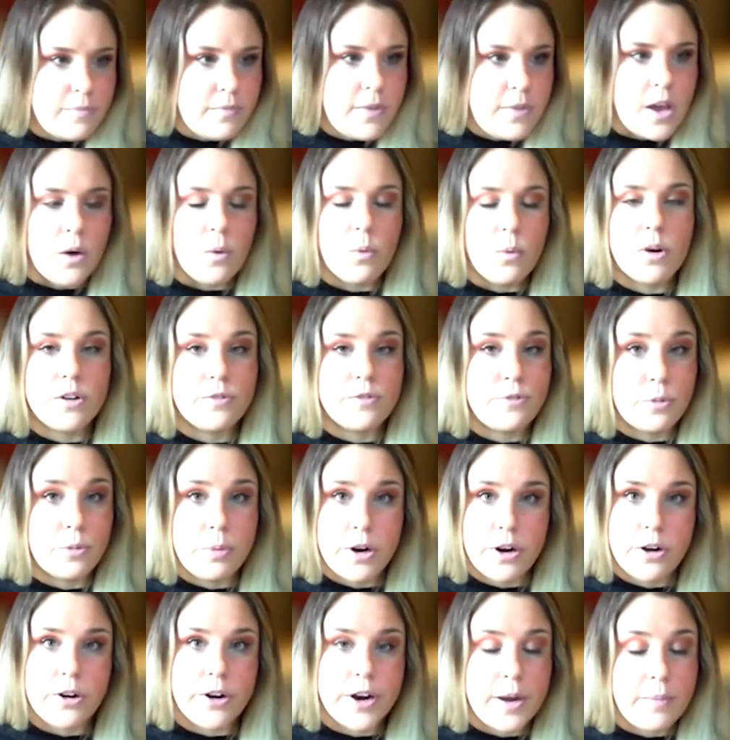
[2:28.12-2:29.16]
a wonderful
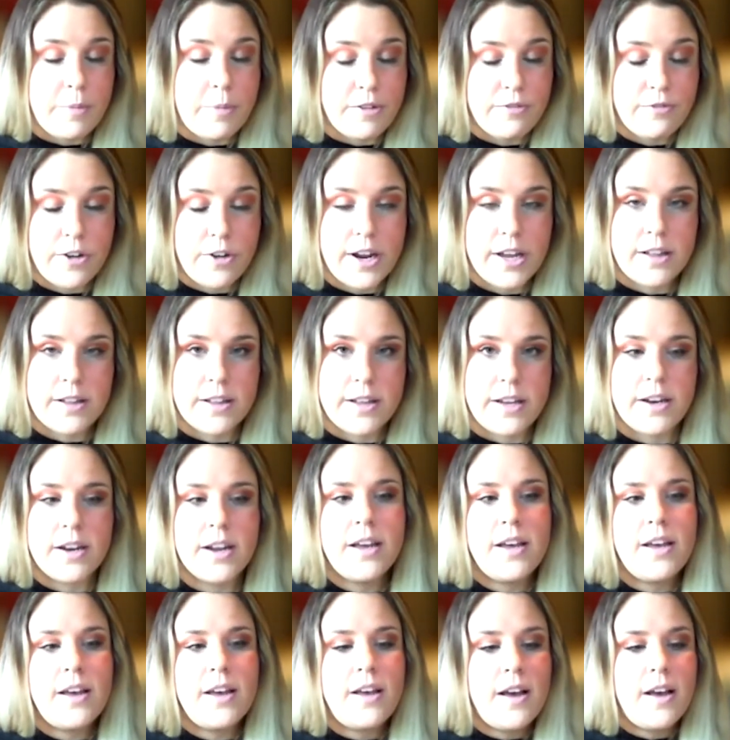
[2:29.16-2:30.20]
program at Franklin.
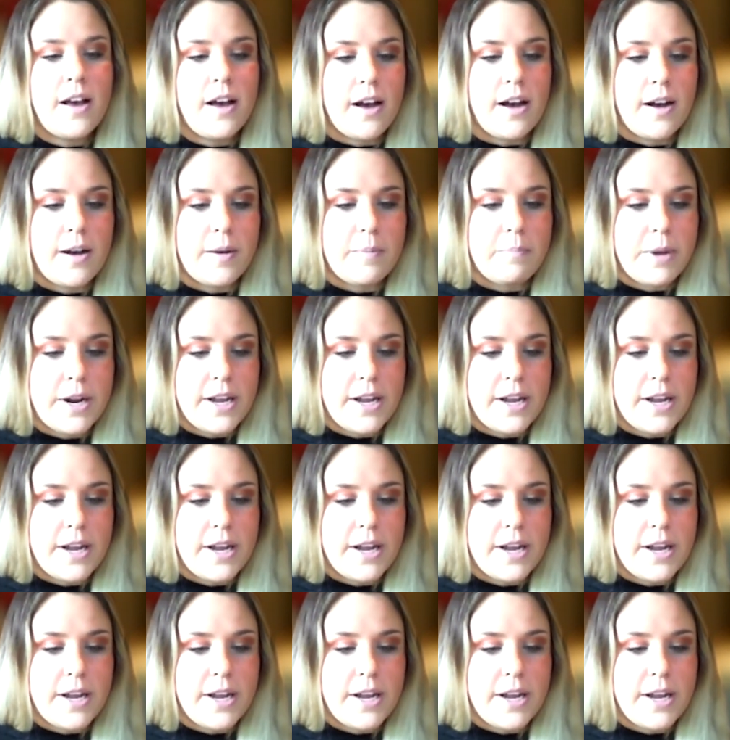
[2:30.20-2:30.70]
But